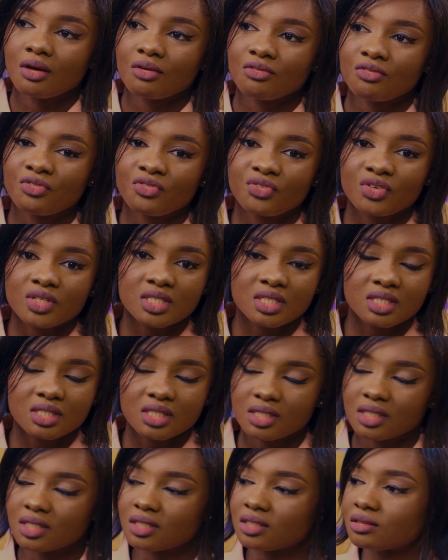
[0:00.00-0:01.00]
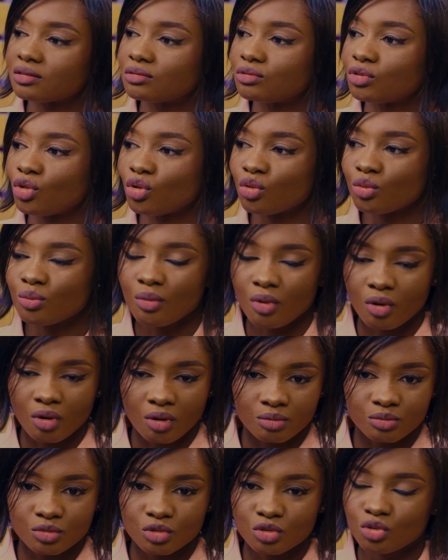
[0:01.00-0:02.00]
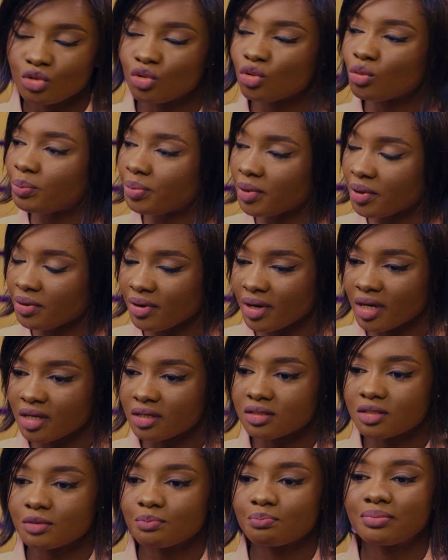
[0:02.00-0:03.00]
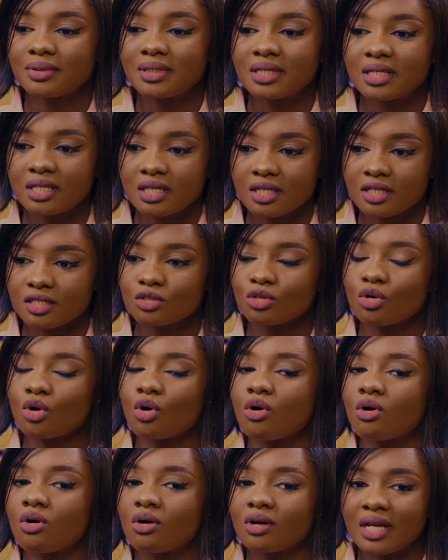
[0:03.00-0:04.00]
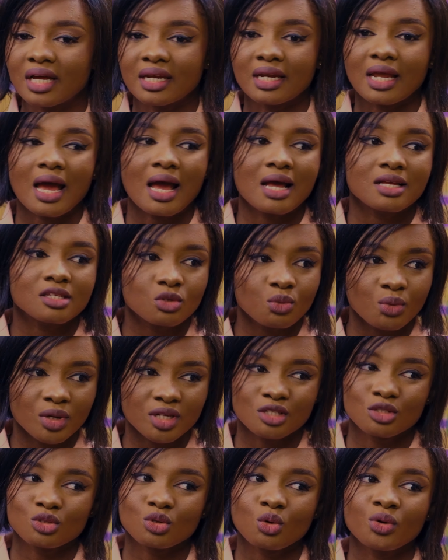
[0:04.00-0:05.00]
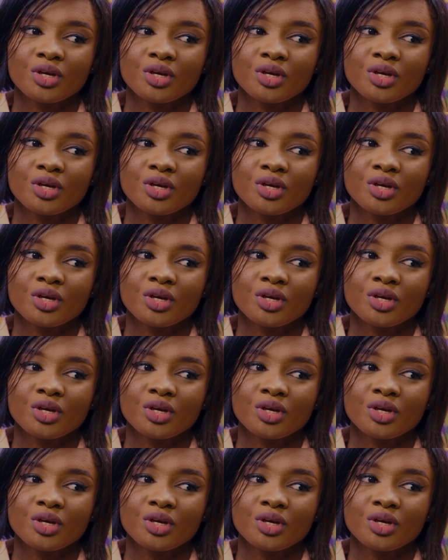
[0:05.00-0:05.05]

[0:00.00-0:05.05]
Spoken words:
Visiting new moms, new parents, please call and ask when it's okay.